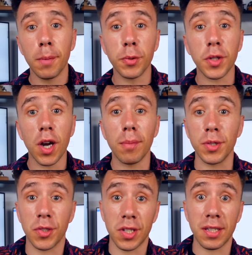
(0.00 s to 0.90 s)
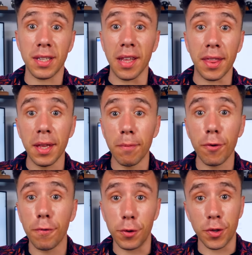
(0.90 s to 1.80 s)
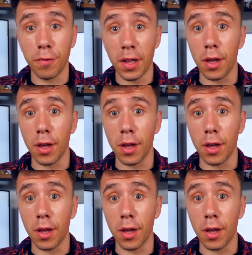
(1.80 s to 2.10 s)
and post a comment suggesting a theme for a future